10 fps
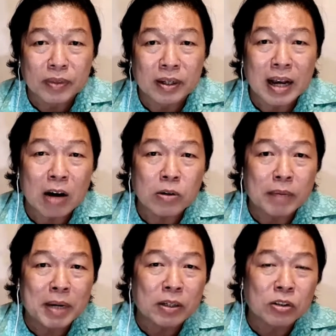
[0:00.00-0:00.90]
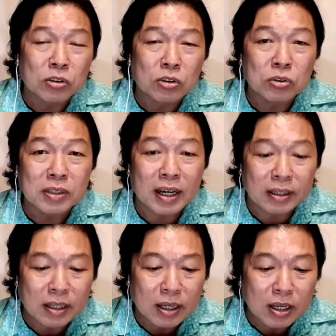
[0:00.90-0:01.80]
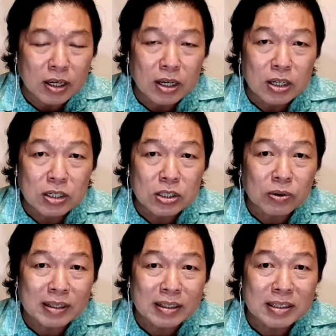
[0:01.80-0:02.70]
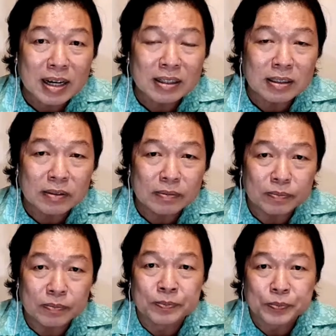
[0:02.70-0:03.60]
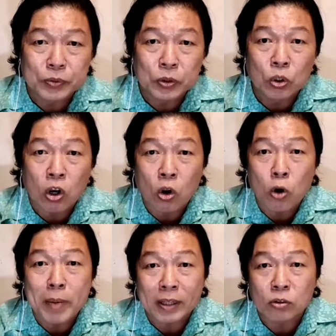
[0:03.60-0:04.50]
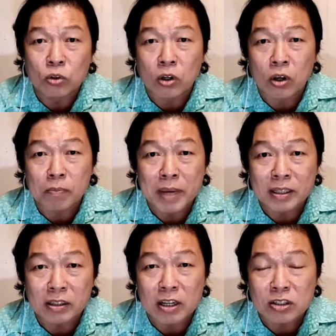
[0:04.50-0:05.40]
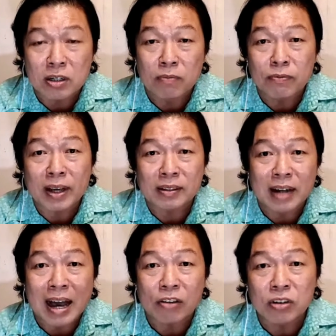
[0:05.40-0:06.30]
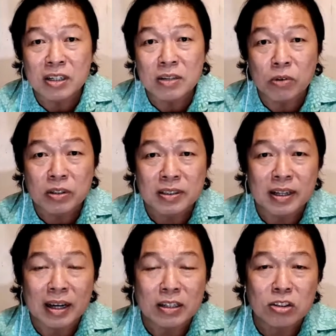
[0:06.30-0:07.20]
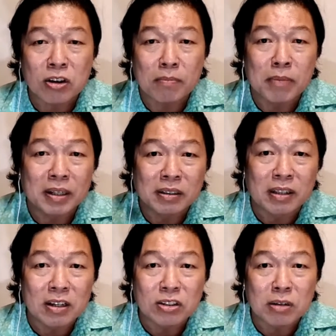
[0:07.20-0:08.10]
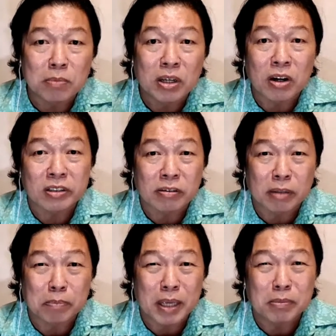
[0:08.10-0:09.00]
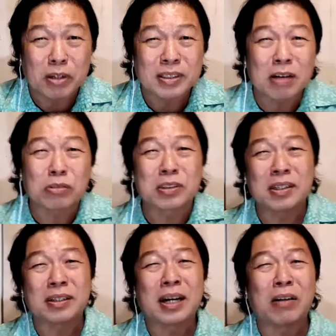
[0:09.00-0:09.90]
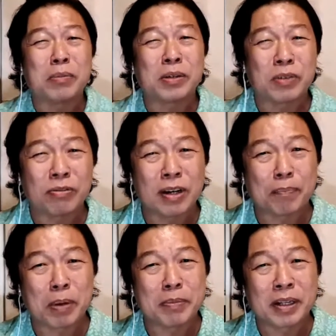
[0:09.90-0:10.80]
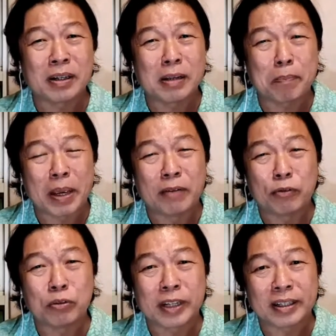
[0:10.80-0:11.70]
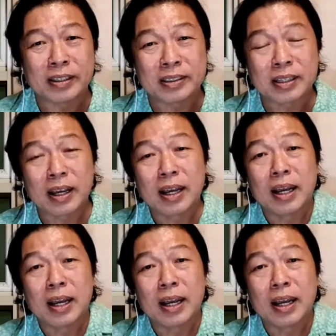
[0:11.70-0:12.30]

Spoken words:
And how am I going to do that? So I decided to go back to meditation. In fact, the irony was that I stopped meditation because of the pain, because how to sit down if you are permanently painful like this.